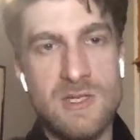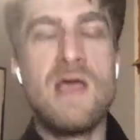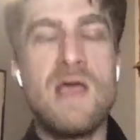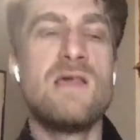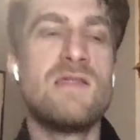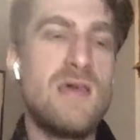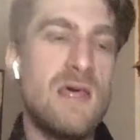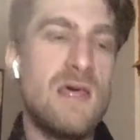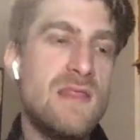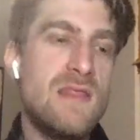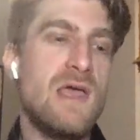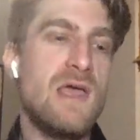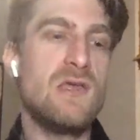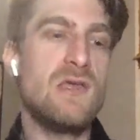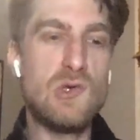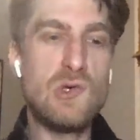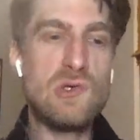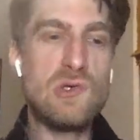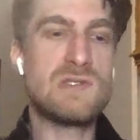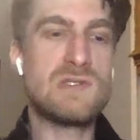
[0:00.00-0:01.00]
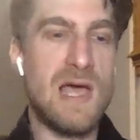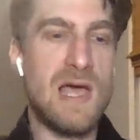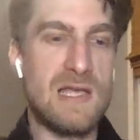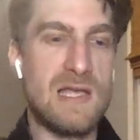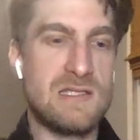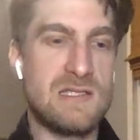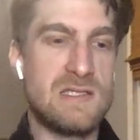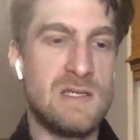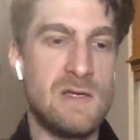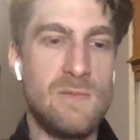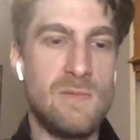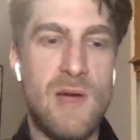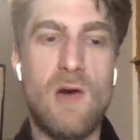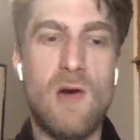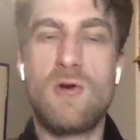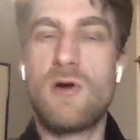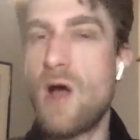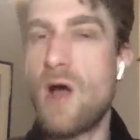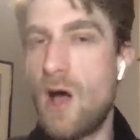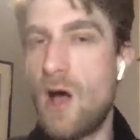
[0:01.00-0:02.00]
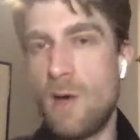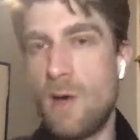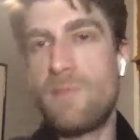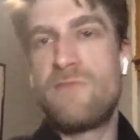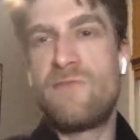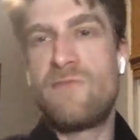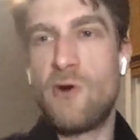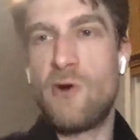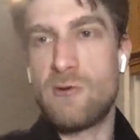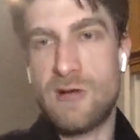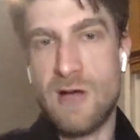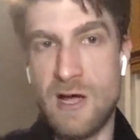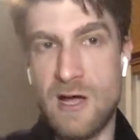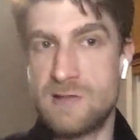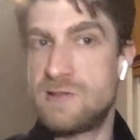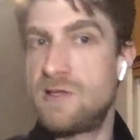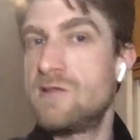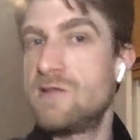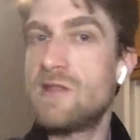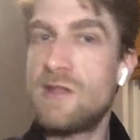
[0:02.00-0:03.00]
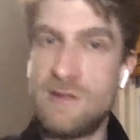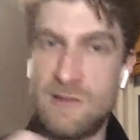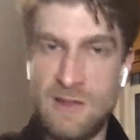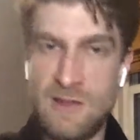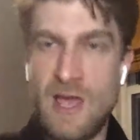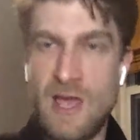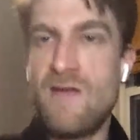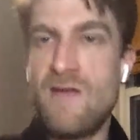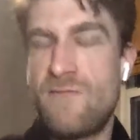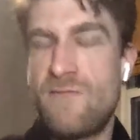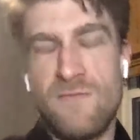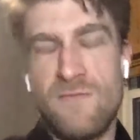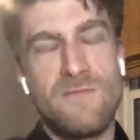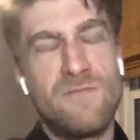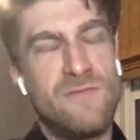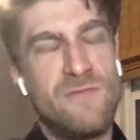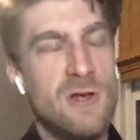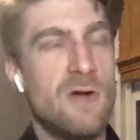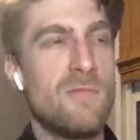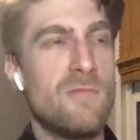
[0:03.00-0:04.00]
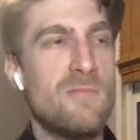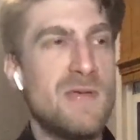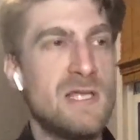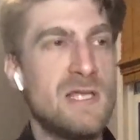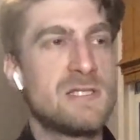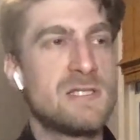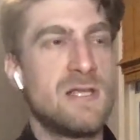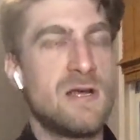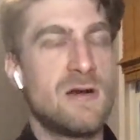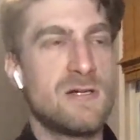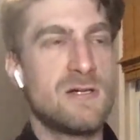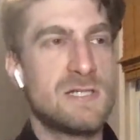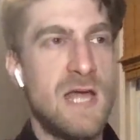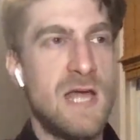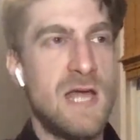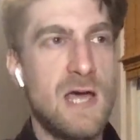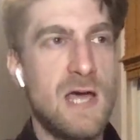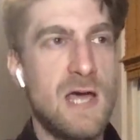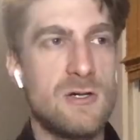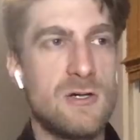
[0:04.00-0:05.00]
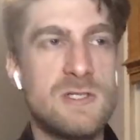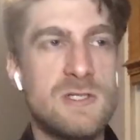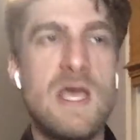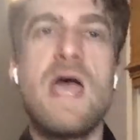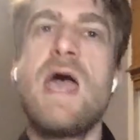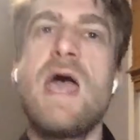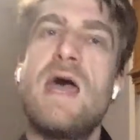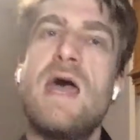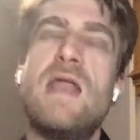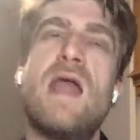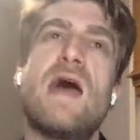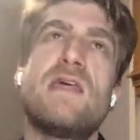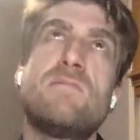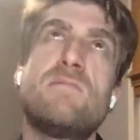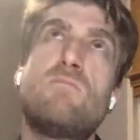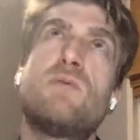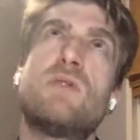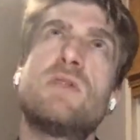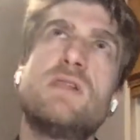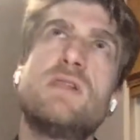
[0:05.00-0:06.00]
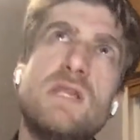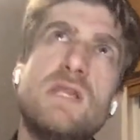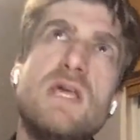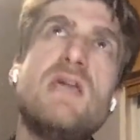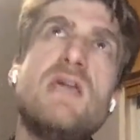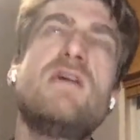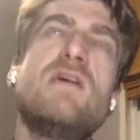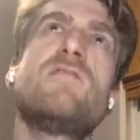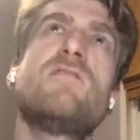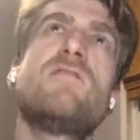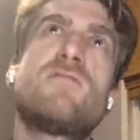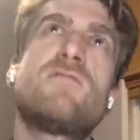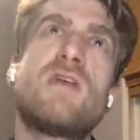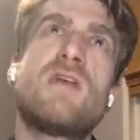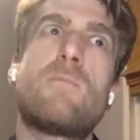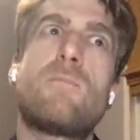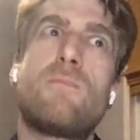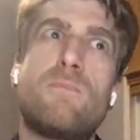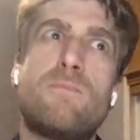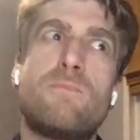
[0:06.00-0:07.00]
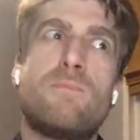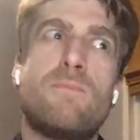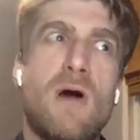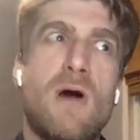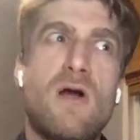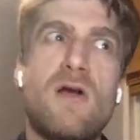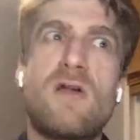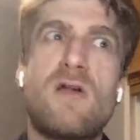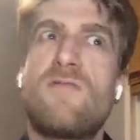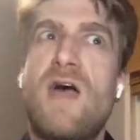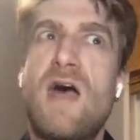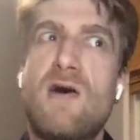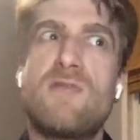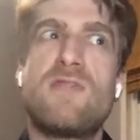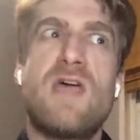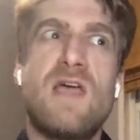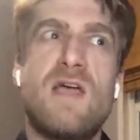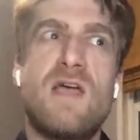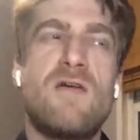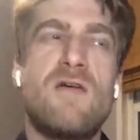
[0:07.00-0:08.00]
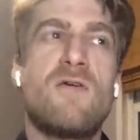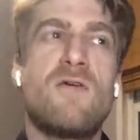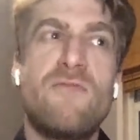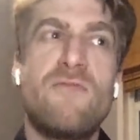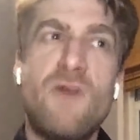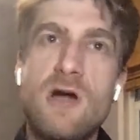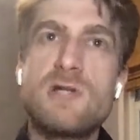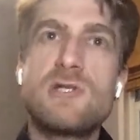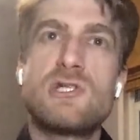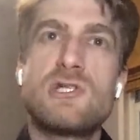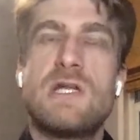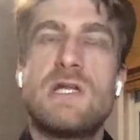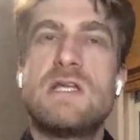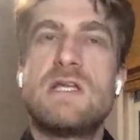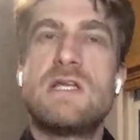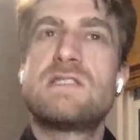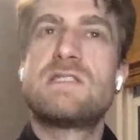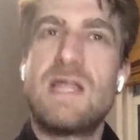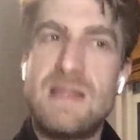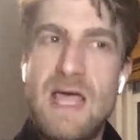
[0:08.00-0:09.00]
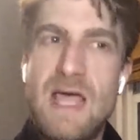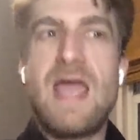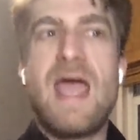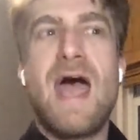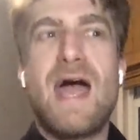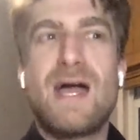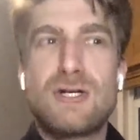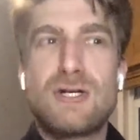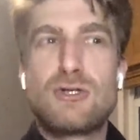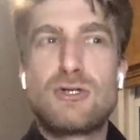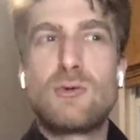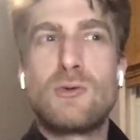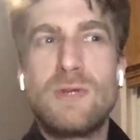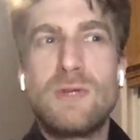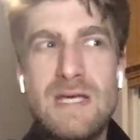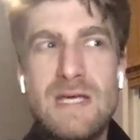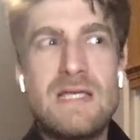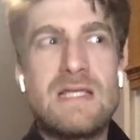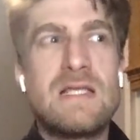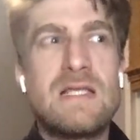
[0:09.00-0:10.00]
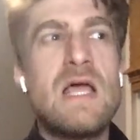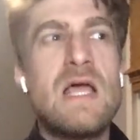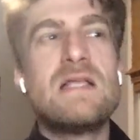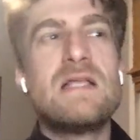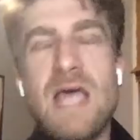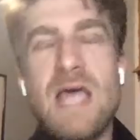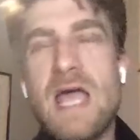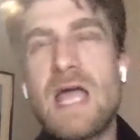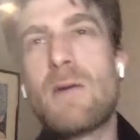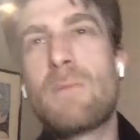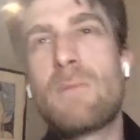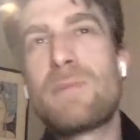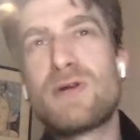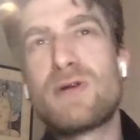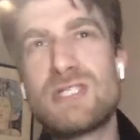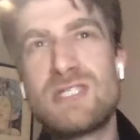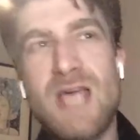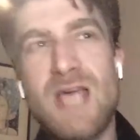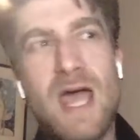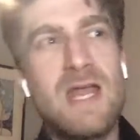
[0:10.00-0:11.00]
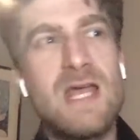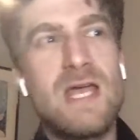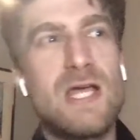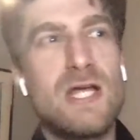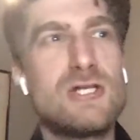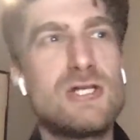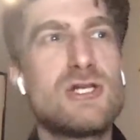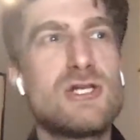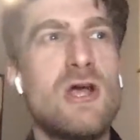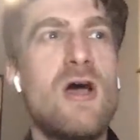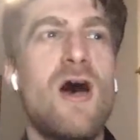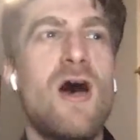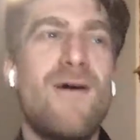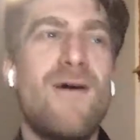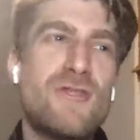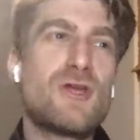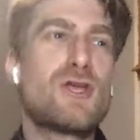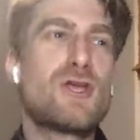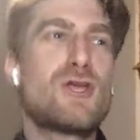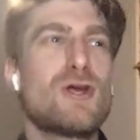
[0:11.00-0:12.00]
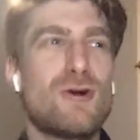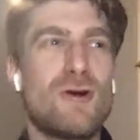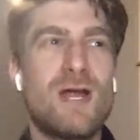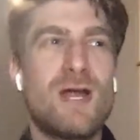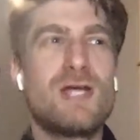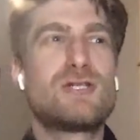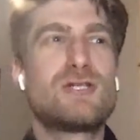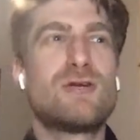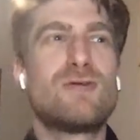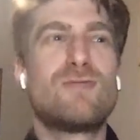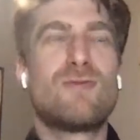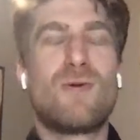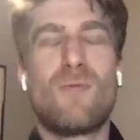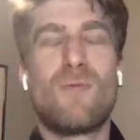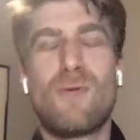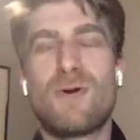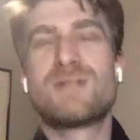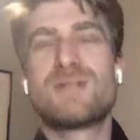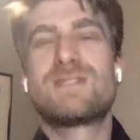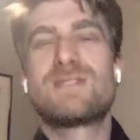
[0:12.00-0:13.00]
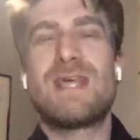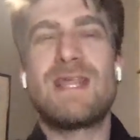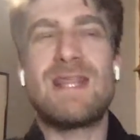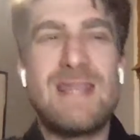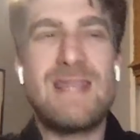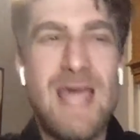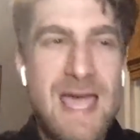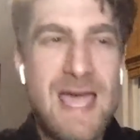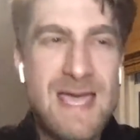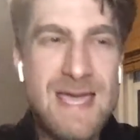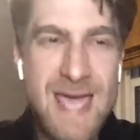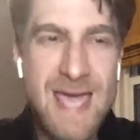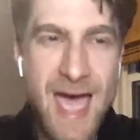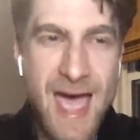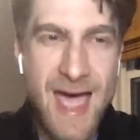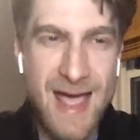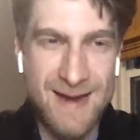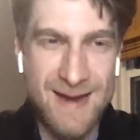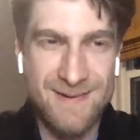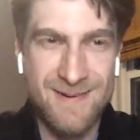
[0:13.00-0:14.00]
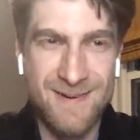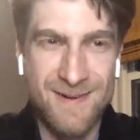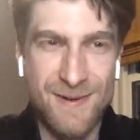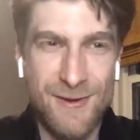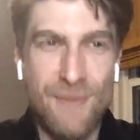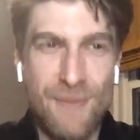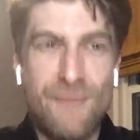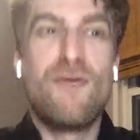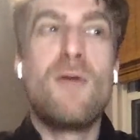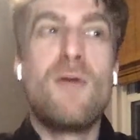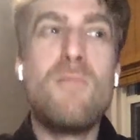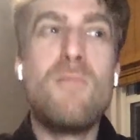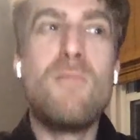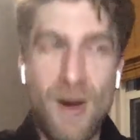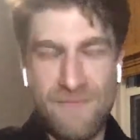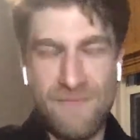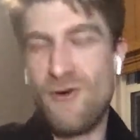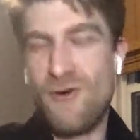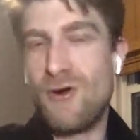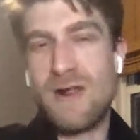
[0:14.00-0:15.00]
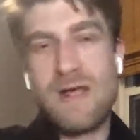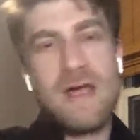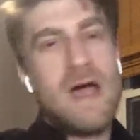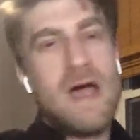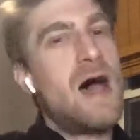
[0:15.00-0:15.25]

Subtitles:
Then they use that Steem power to upvote content that they feel meets their standards. And I believe that part of how they function is that they actually take a percentage of the curation rewards that they get from upvoting high